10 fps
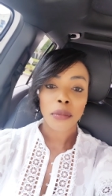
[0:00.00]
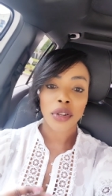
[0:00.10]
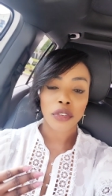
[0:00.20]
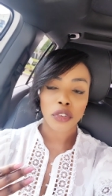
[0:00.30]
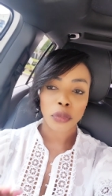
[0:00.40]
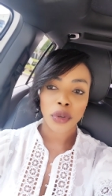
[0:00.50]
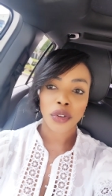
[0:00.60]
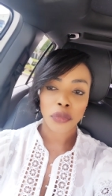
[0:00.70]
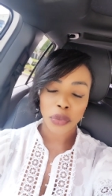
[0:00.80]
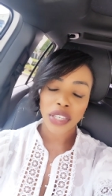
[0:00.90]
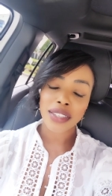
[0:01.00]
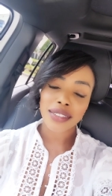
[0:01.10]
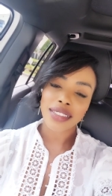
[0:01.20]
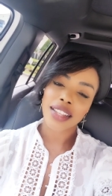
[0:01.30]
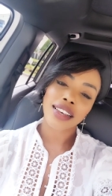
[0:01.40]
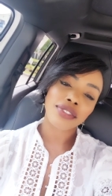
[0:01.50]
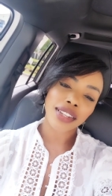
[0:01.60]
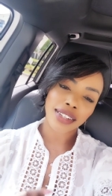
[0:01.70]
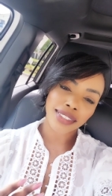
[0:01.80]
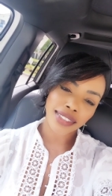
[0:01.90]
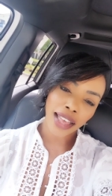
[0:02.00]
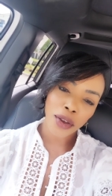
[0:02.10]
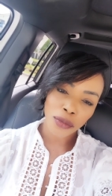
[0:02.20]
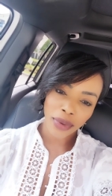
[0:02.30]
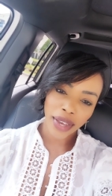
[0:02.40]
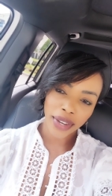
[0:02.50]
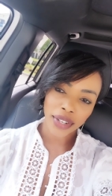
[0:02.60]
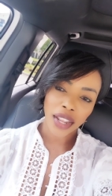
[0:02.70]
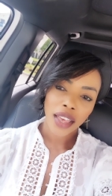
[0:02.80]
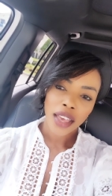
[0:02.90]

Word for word: but a spirit of peace, love, and a sound mind.